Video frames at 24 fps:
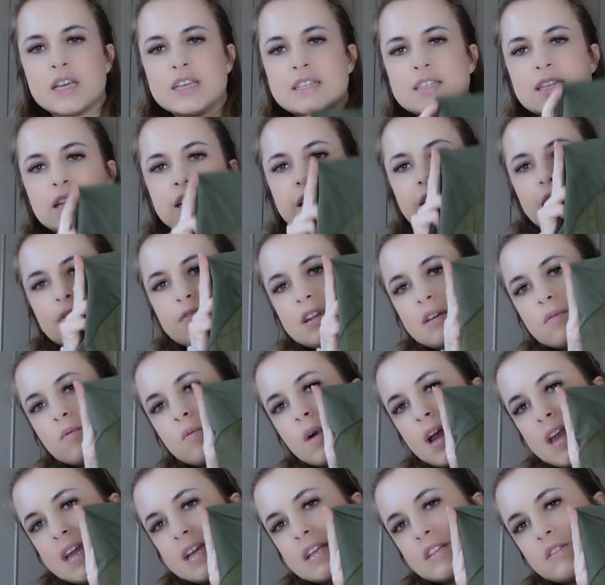It's a lovely
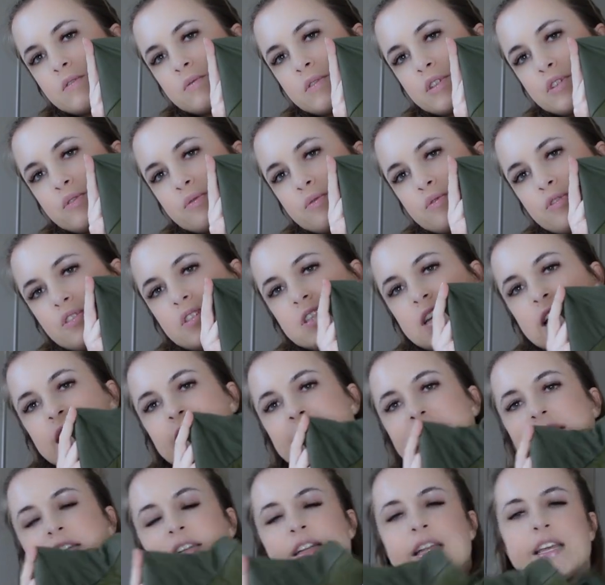weight which will just
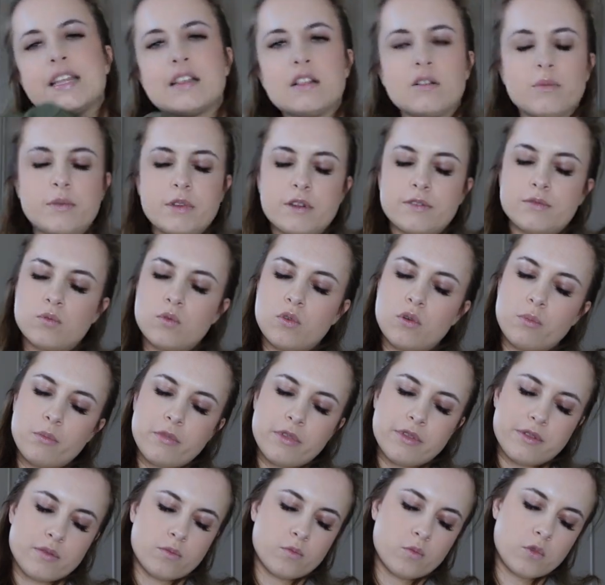add a little bit of
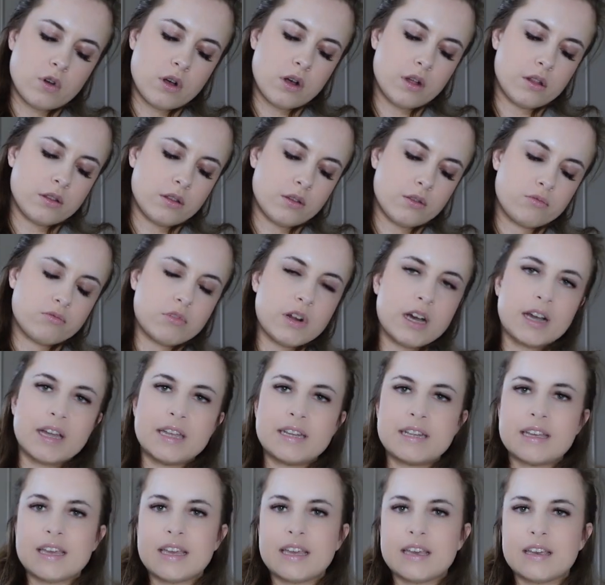warmth while you're
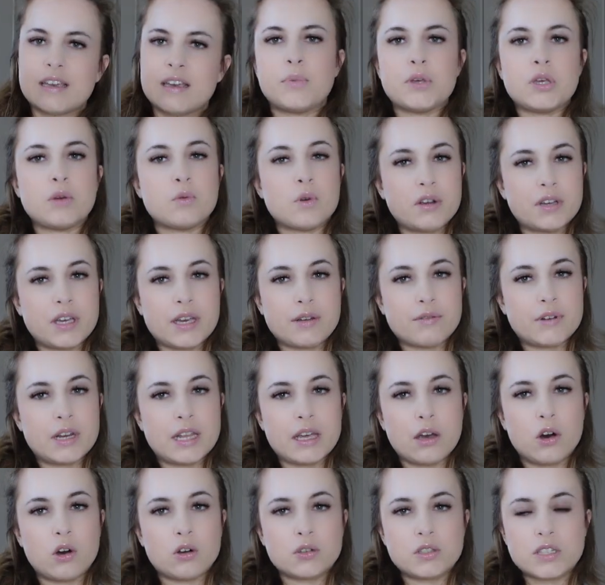riding, but you won't get really
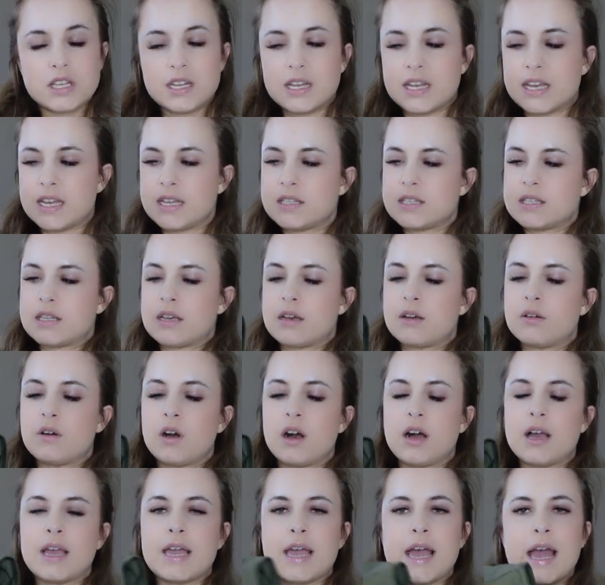hot in it, so
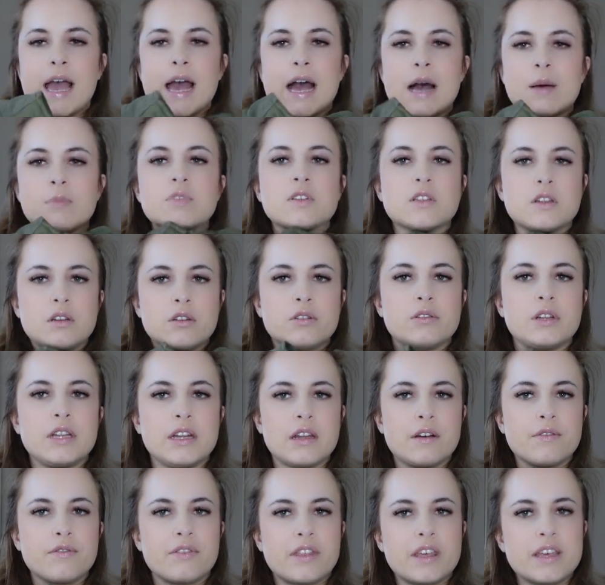I absolutely love